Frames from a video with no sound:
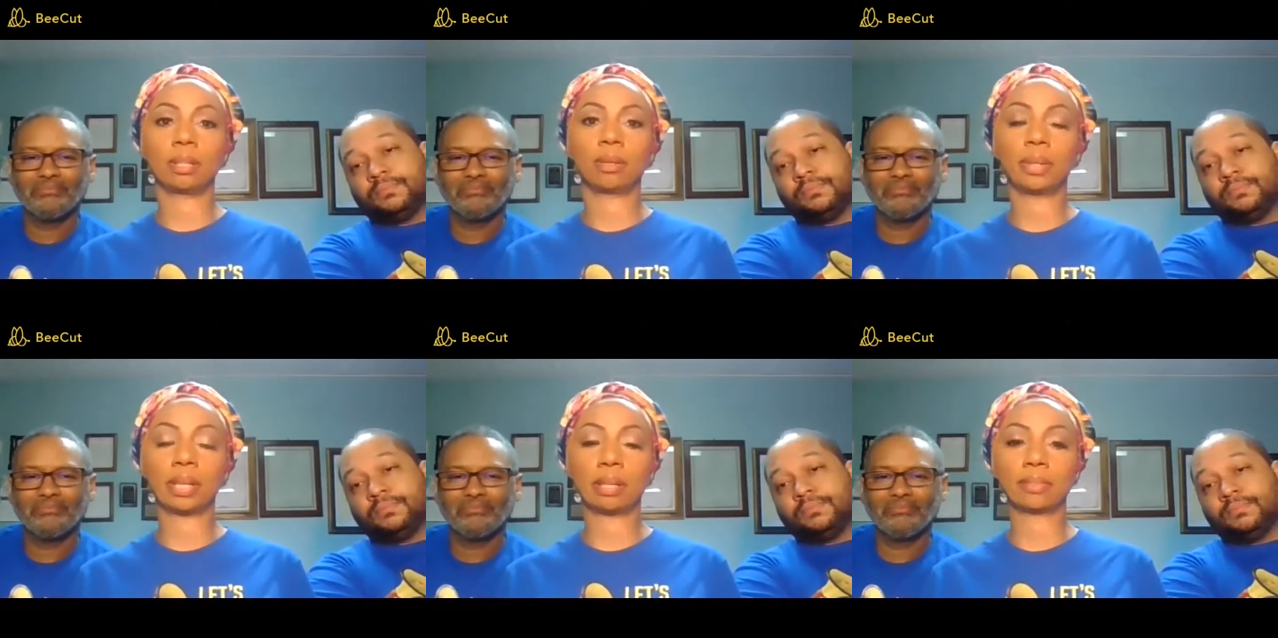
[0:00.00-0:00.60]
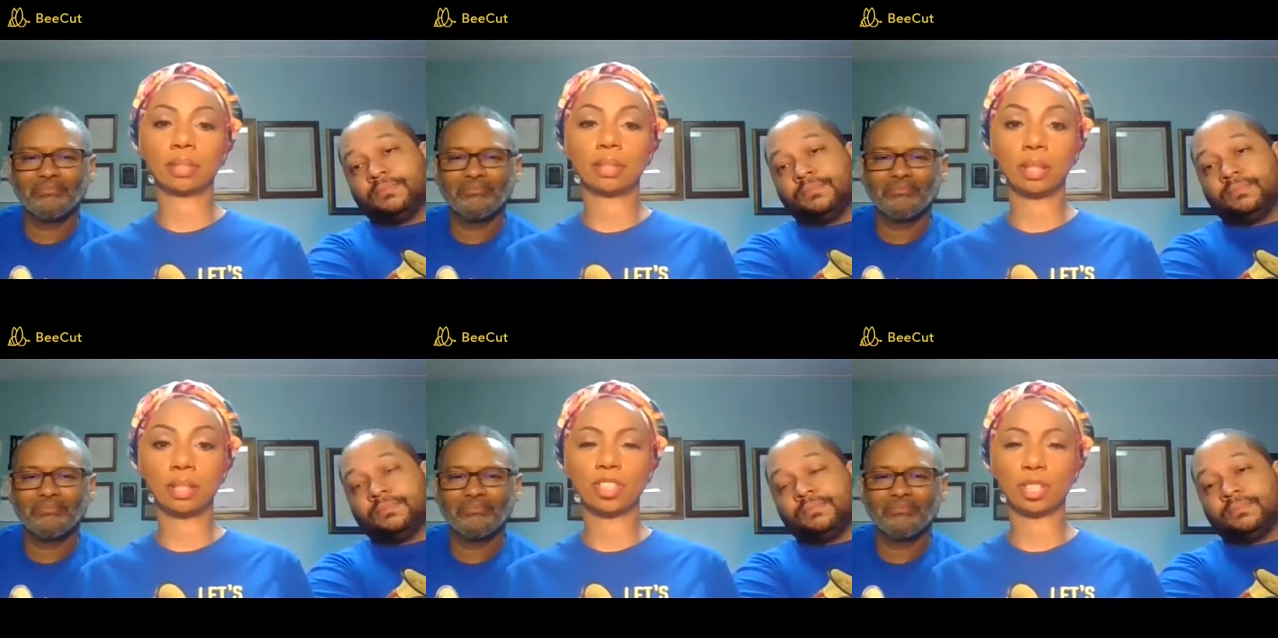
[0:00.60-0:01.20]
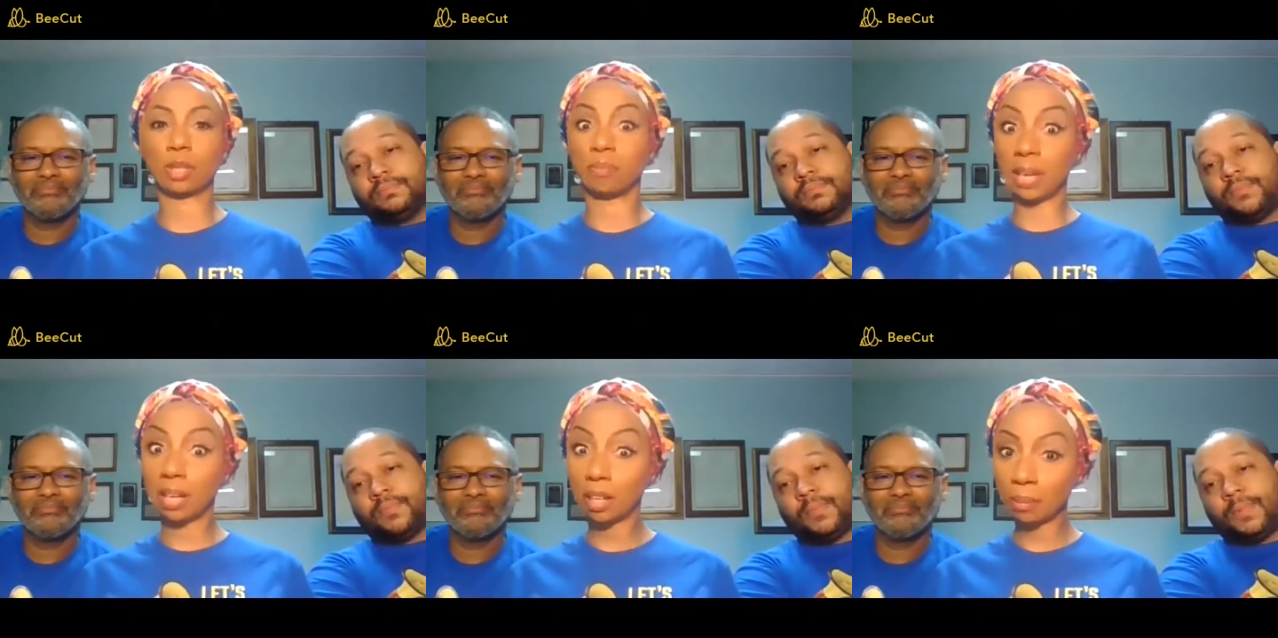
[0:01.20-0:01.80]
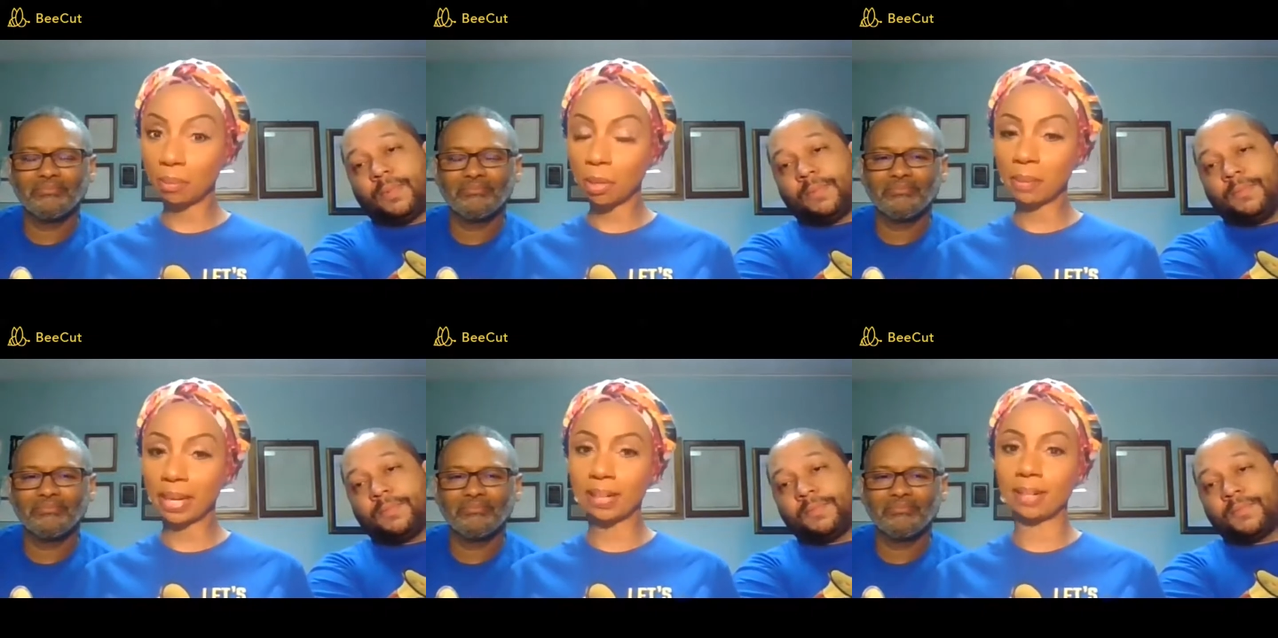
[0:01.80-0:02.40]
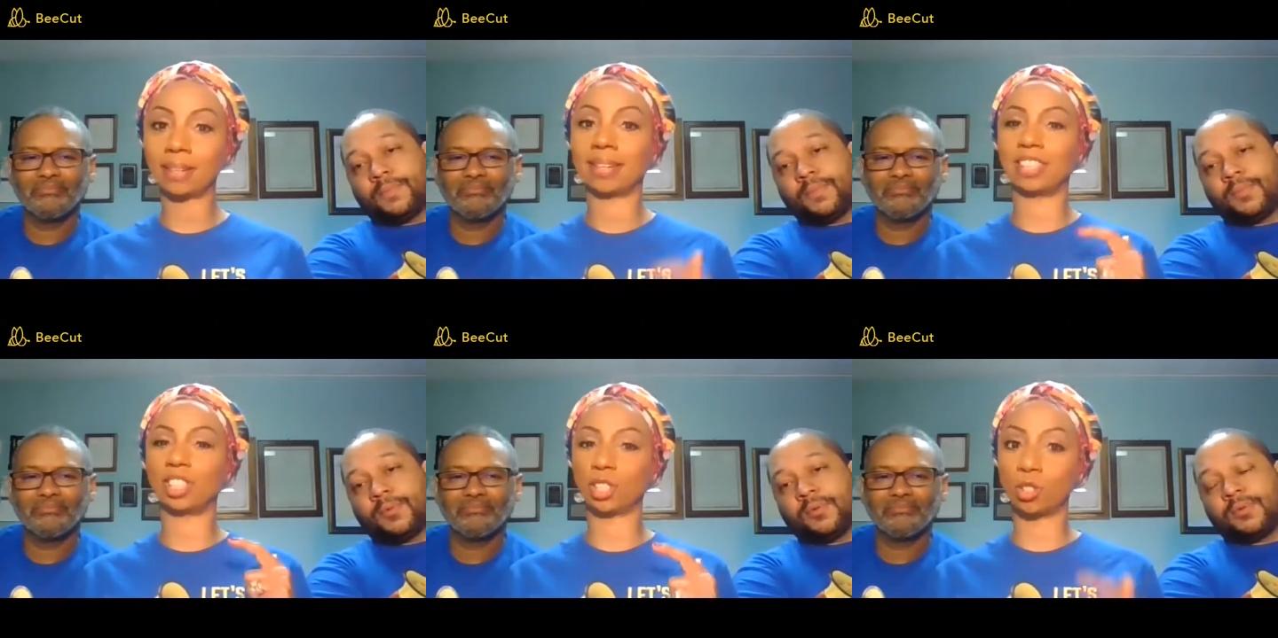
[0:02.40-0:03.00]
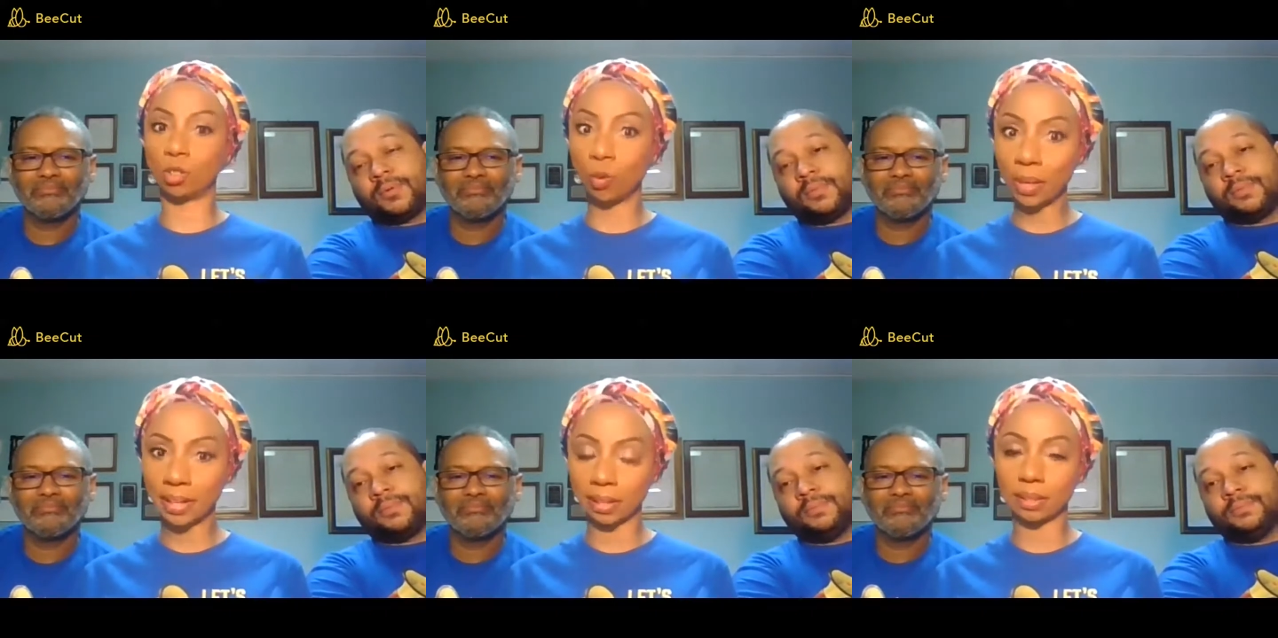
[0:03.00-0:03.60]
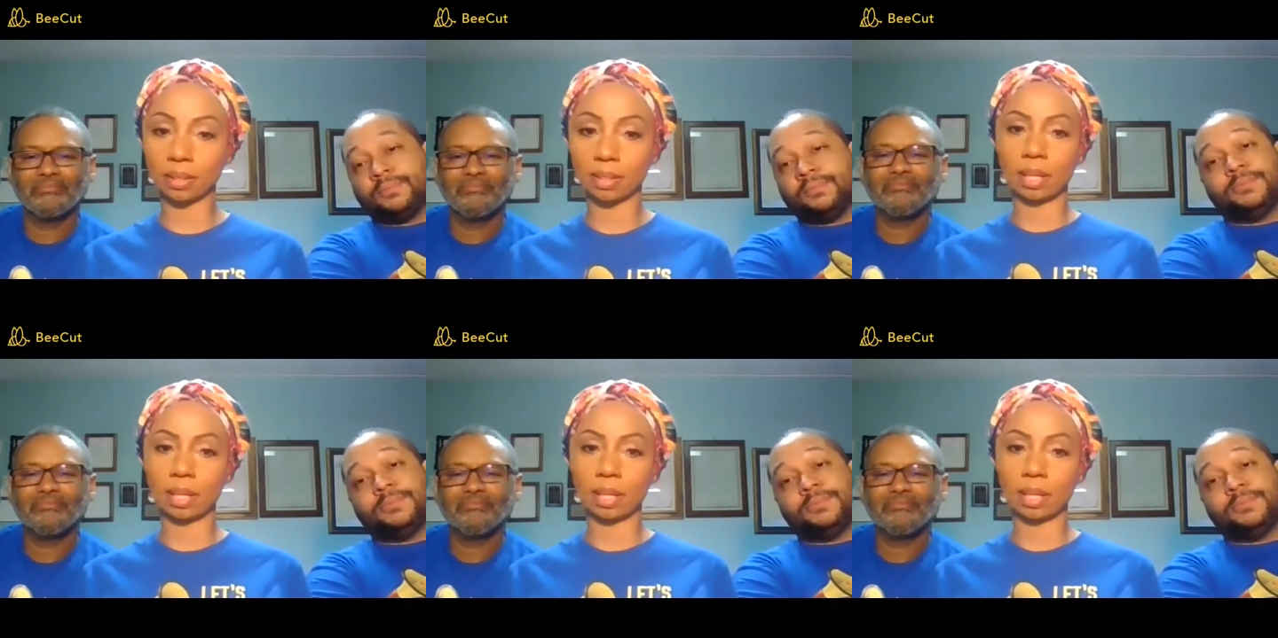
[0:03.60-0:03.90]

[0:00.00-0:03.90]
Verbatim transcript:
Speaker 1: going after things, just making up your mind and just doing it.